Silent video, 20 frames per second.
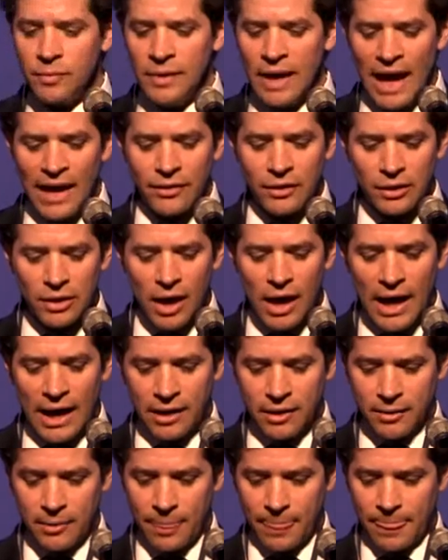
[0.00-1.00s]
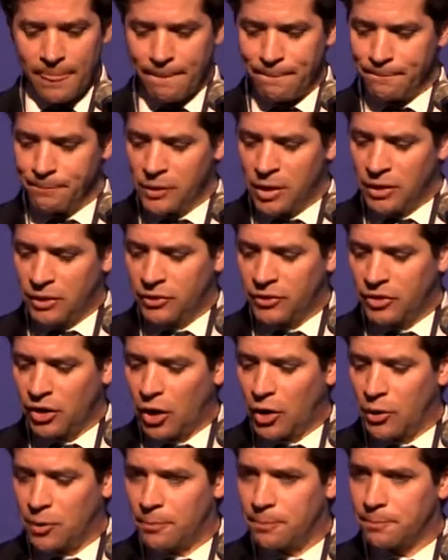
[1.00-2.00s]
and the like.
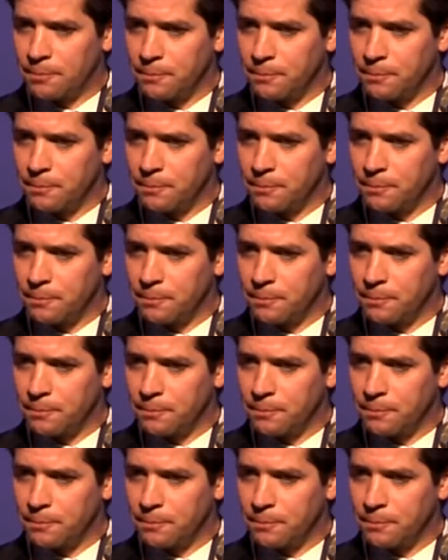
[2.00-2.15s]
So